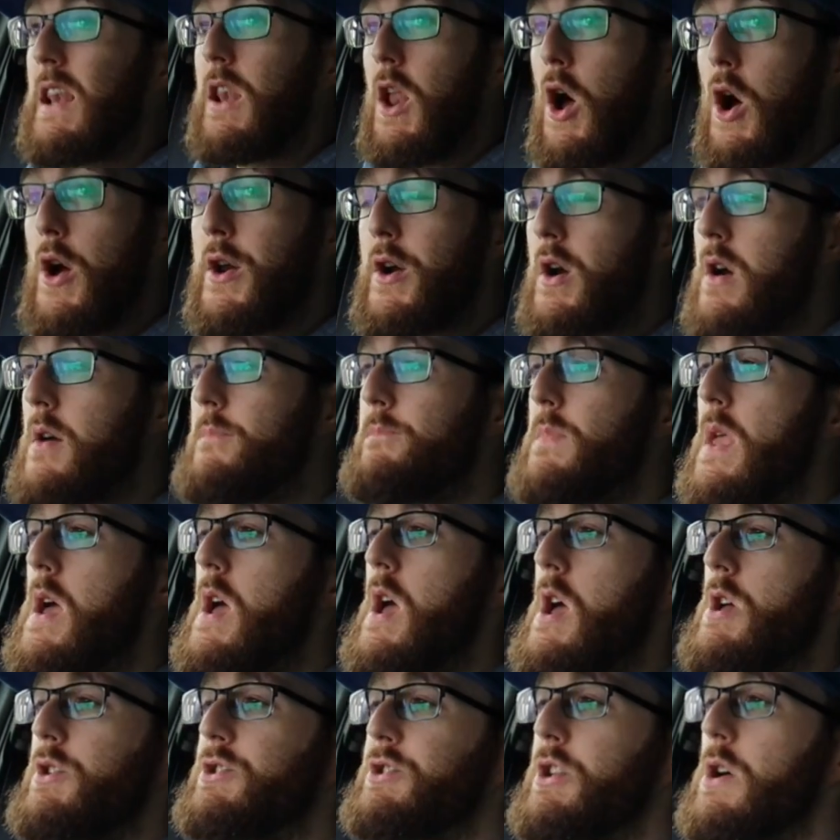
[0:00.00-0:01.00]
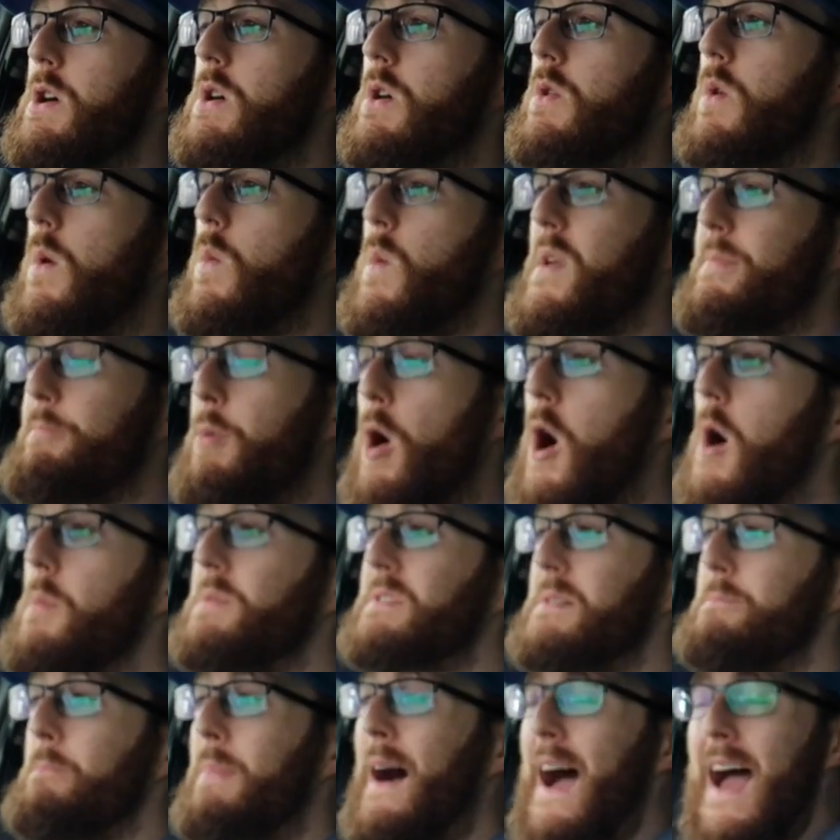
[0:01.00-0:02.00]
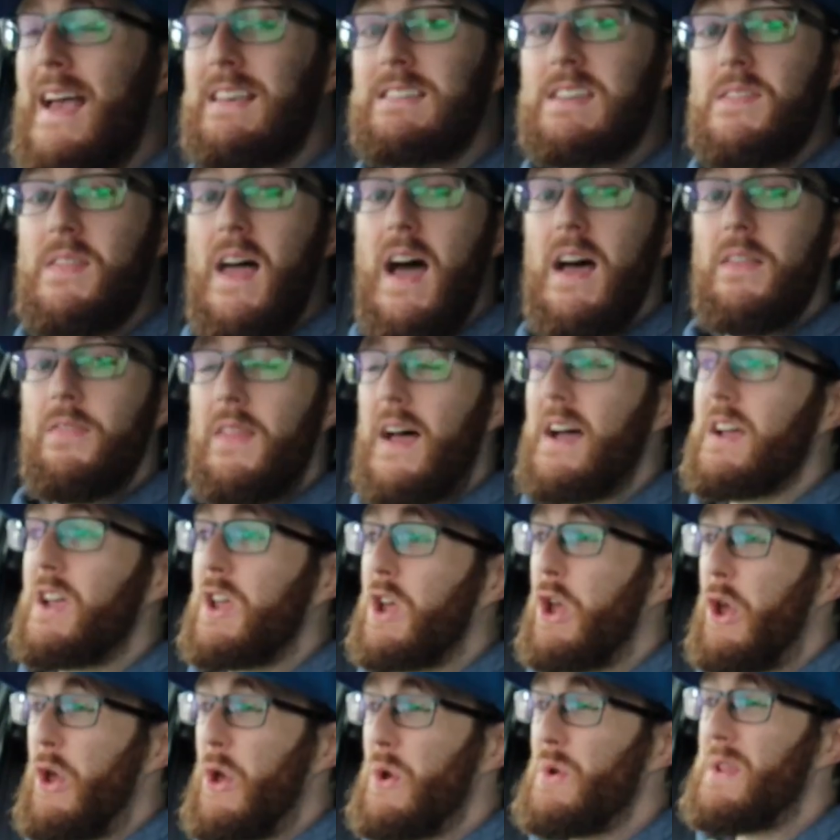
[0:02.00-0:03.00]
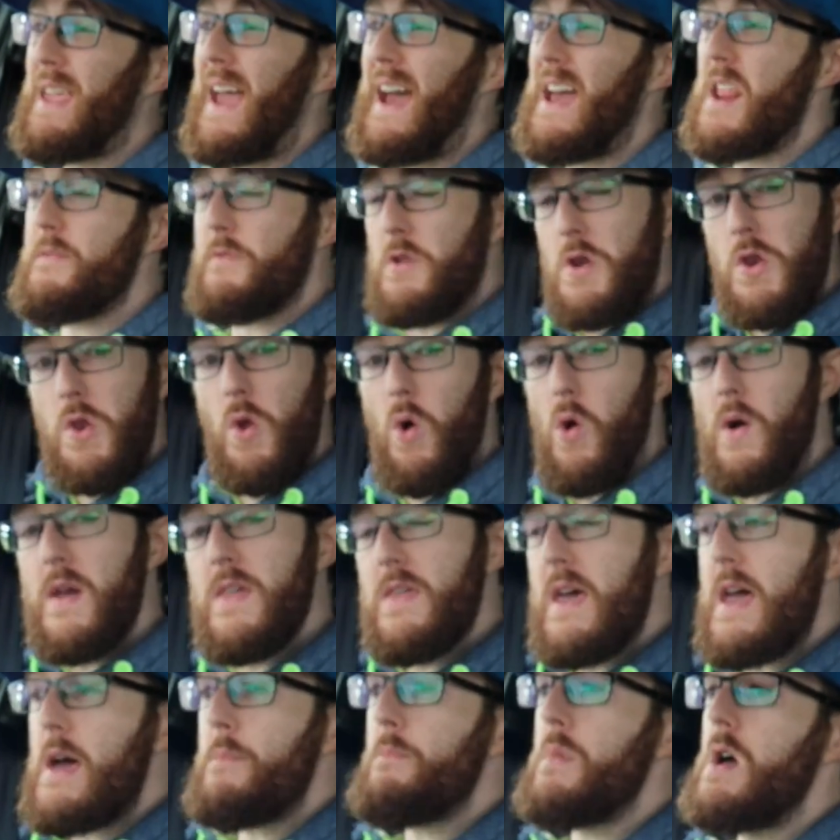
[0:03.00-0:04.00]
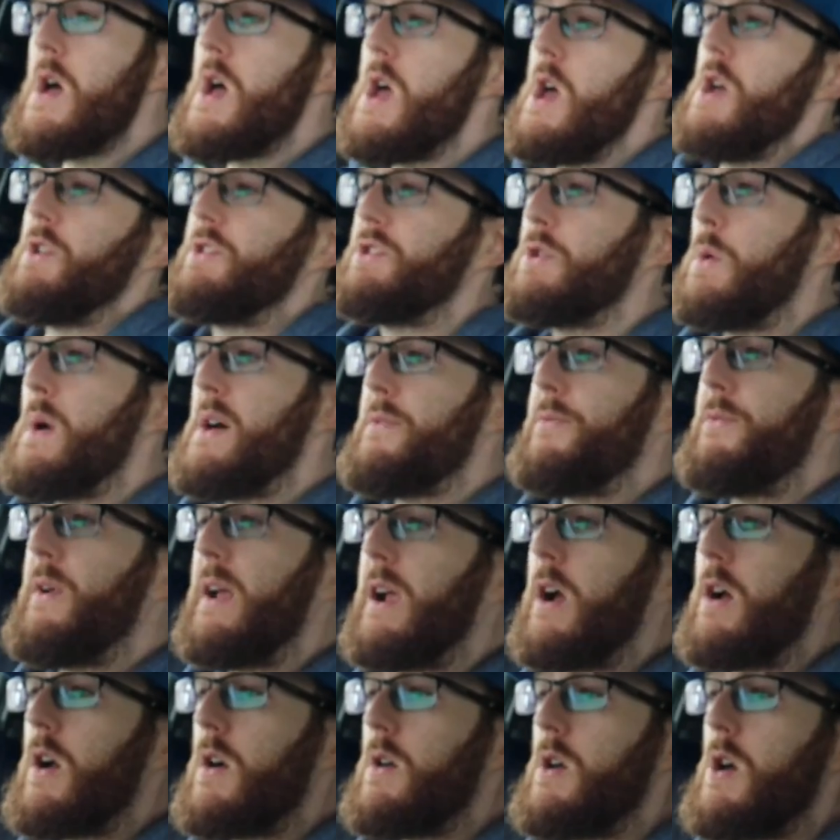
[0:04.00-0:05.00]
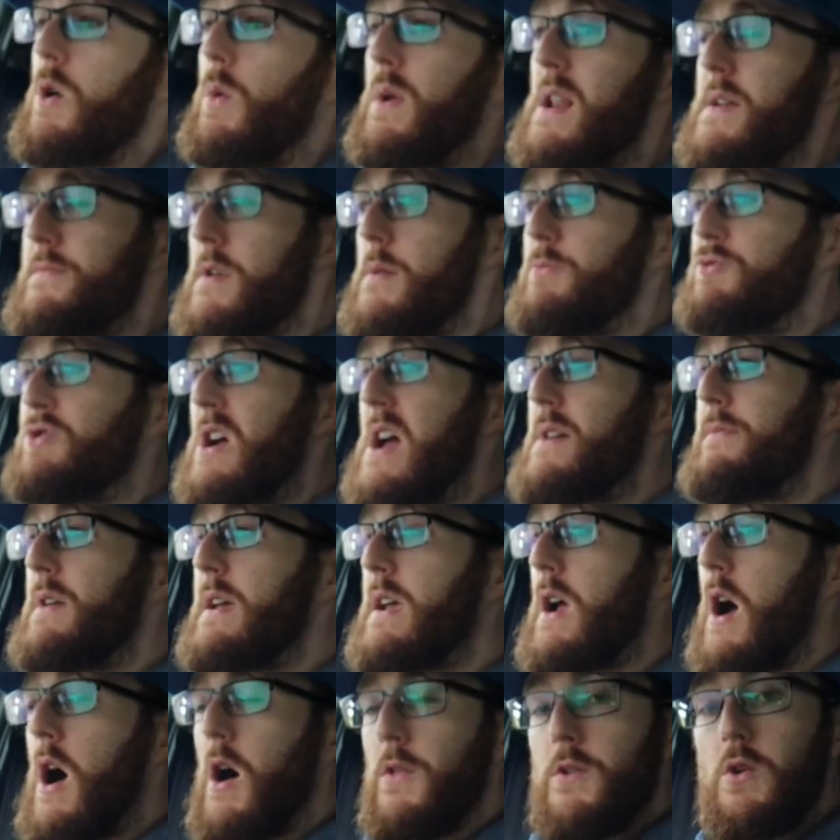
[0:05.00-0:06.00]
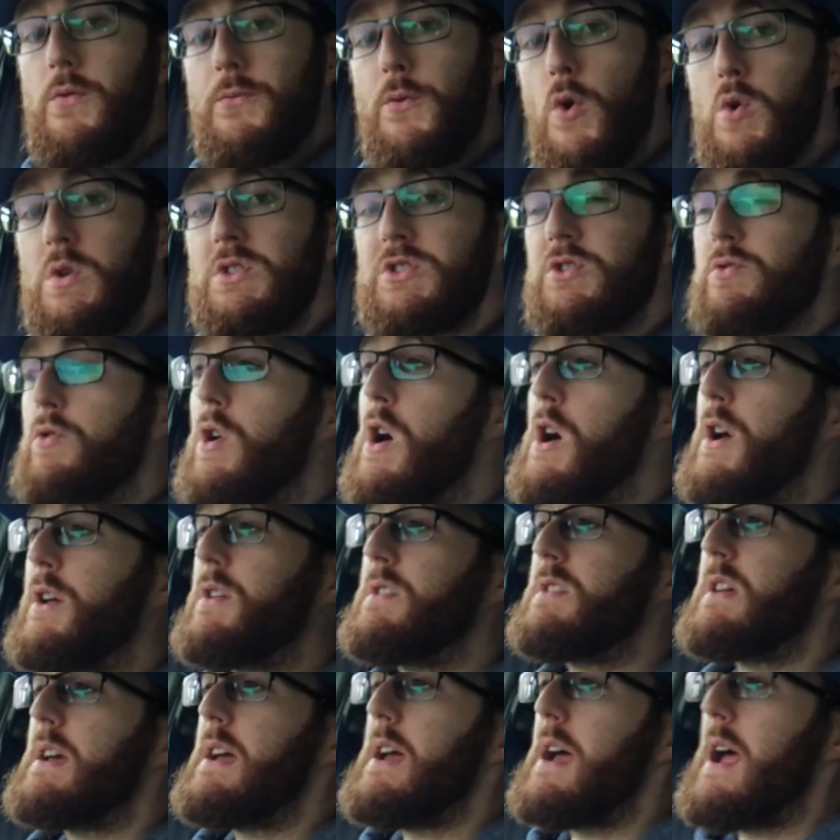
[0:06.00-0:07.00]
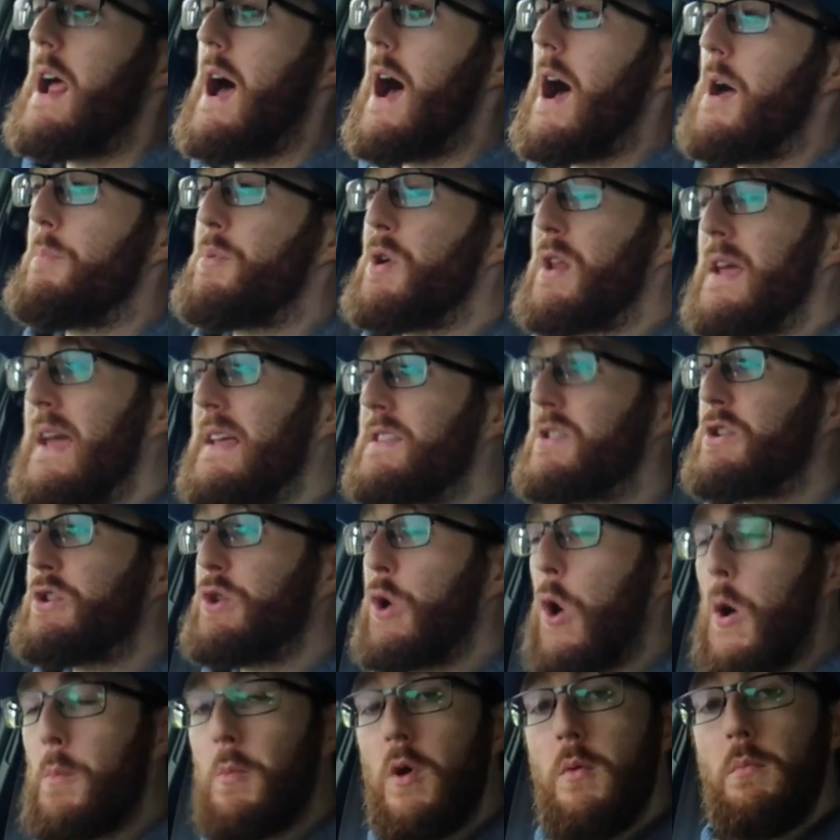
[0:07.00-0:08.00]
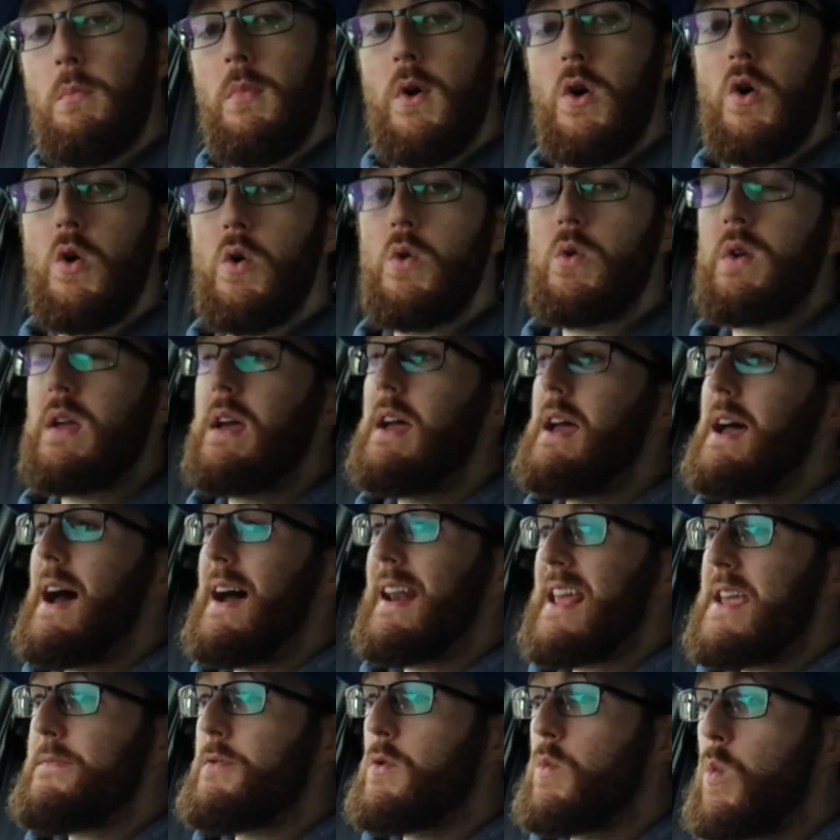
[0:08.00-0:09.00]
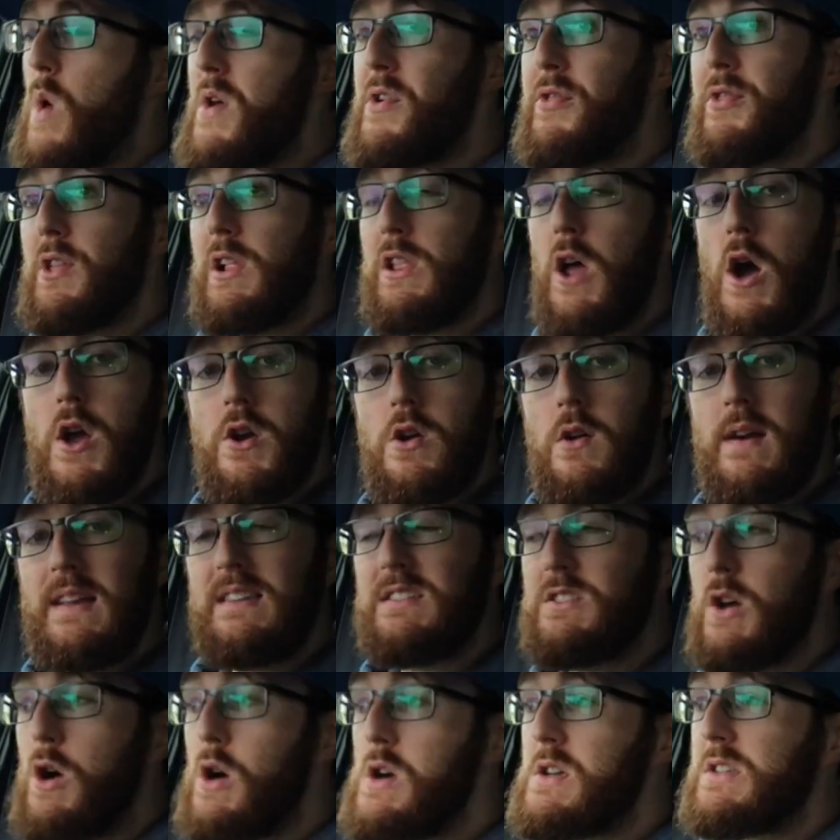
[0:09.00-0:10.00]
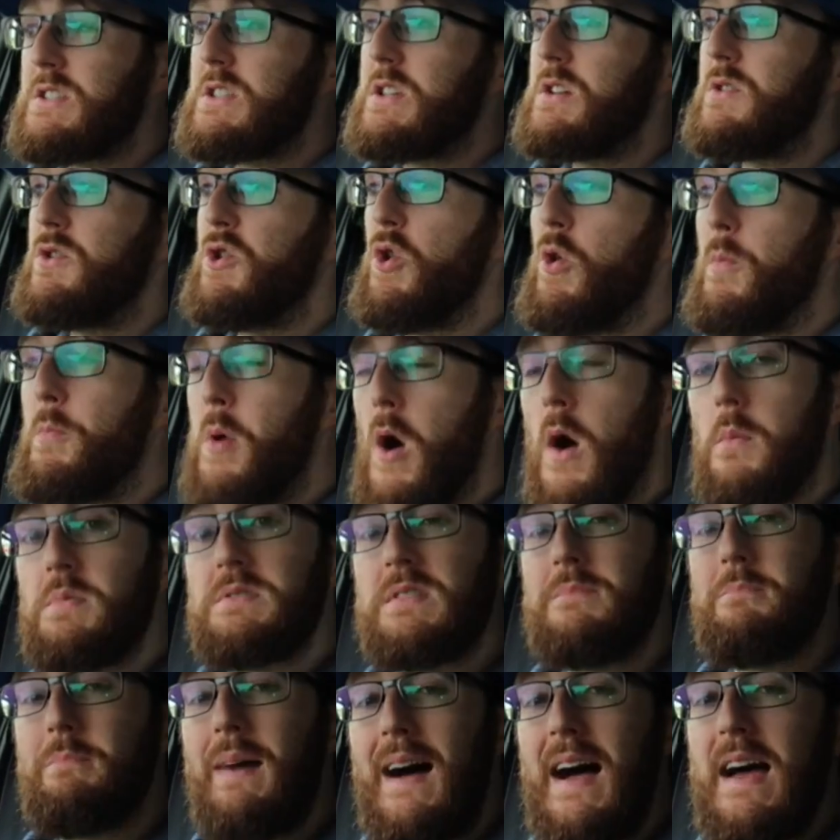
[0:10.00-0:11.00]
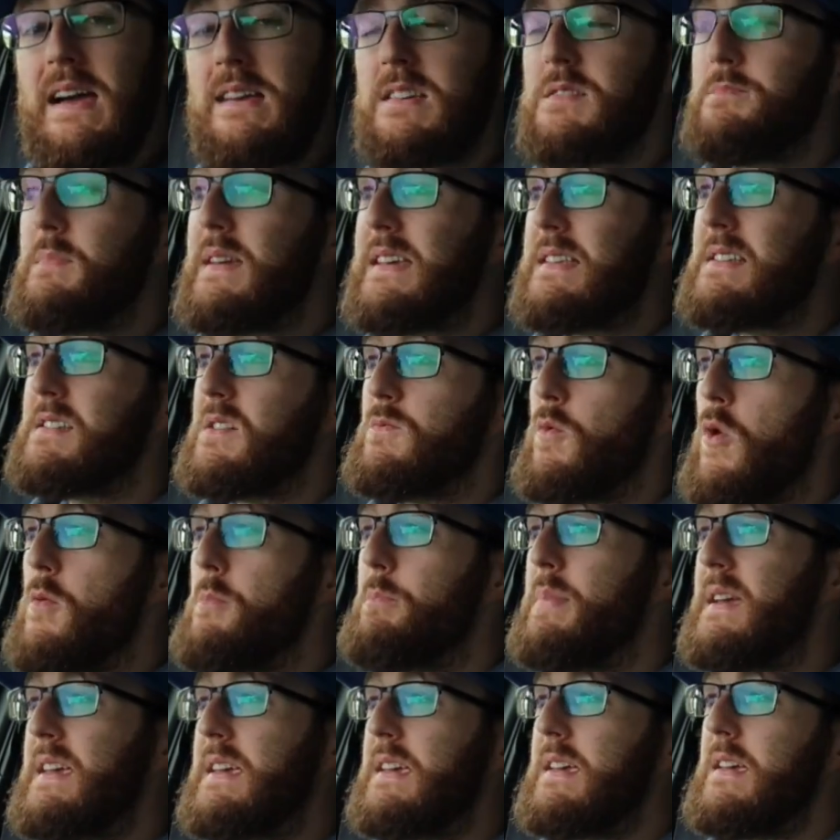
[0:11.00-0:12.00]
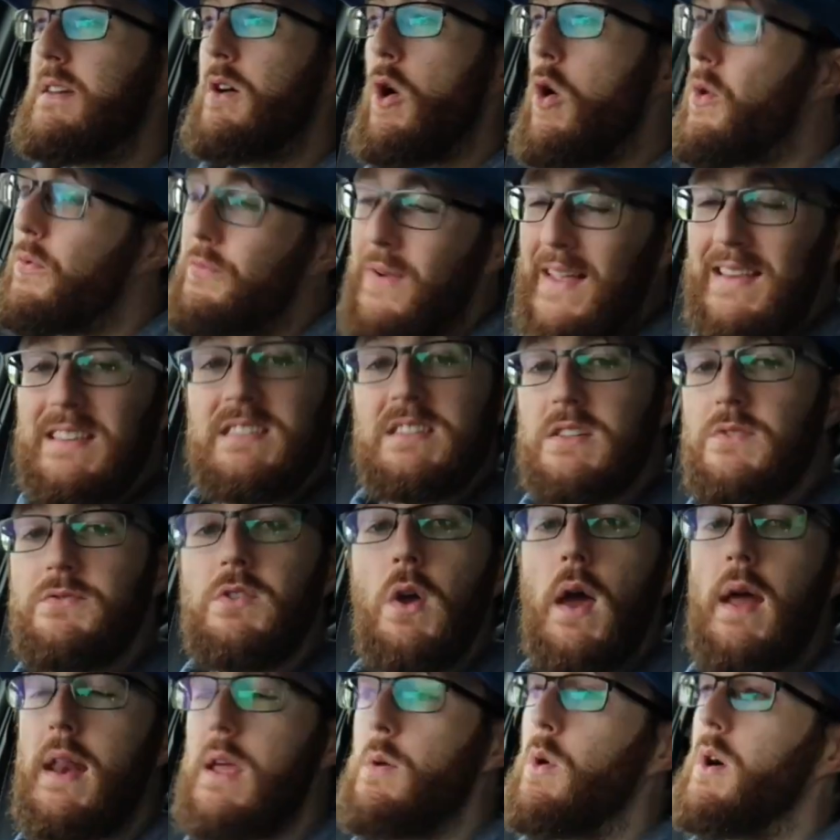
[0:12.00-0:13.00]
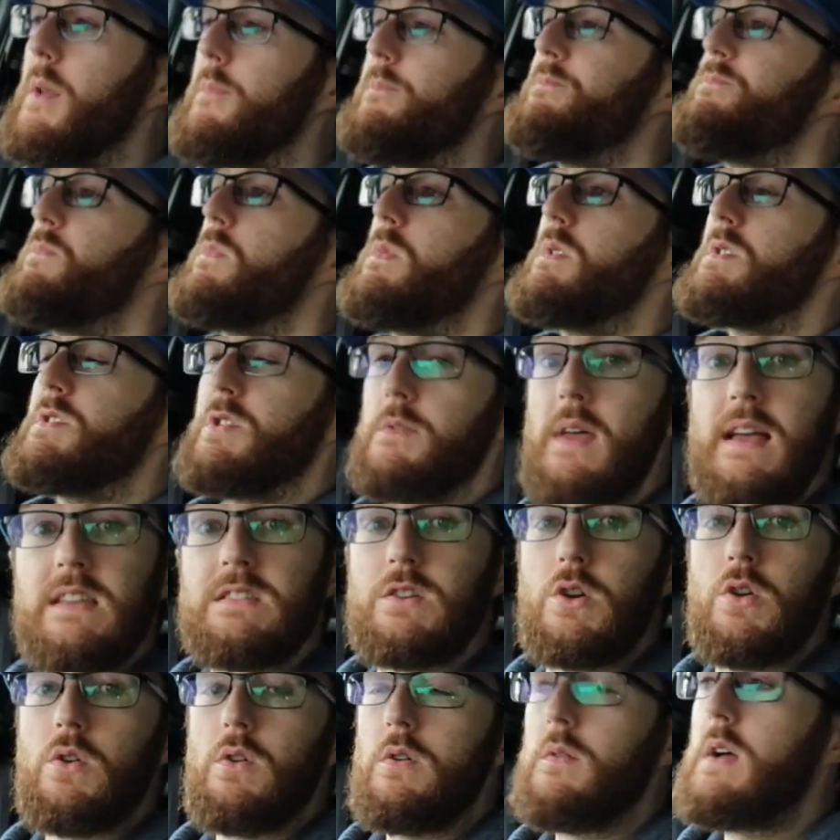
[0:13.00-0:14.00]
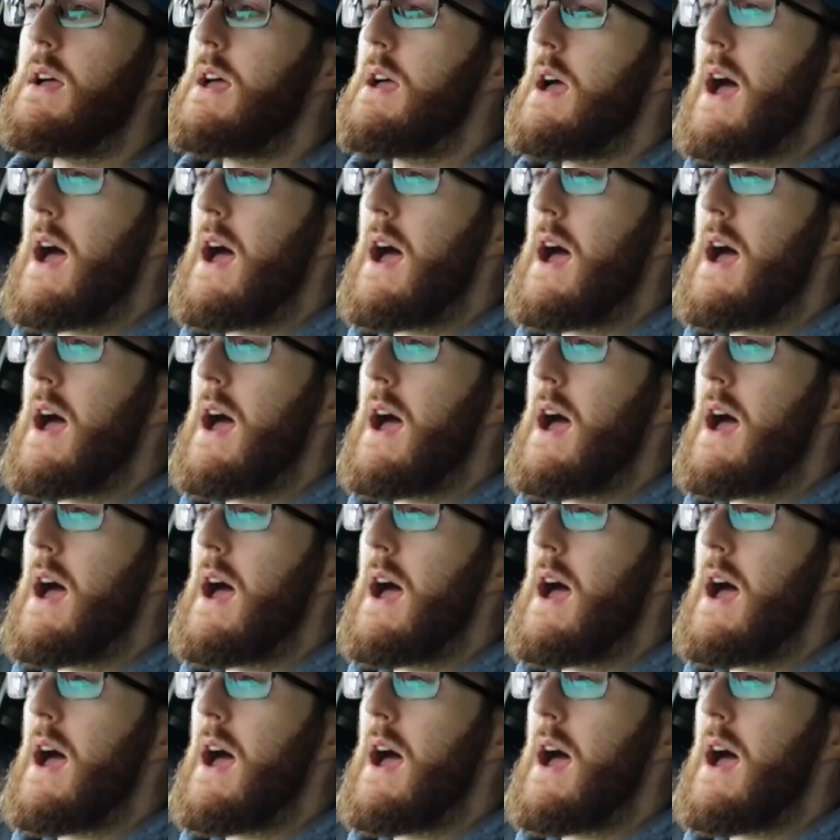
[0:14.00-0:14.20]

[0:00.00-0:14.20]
louder. So with pops and bangs in that could kind of annoy them. So I figure whenever I'm driving other folks around, I'll put it into normal mode, and even with the louder exhaust, no pops and bangs means it won't be offensive to anyone. So that's cool.